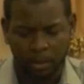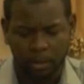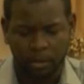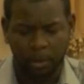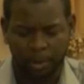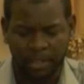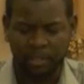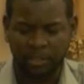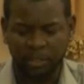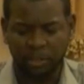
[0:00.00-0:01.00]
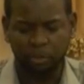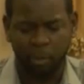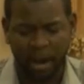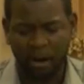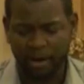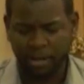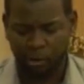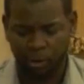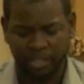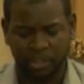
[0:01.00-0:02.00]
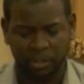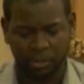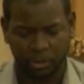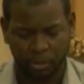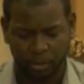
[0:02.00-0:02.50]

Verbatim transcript: So, brothers and sisters, where are your treasures?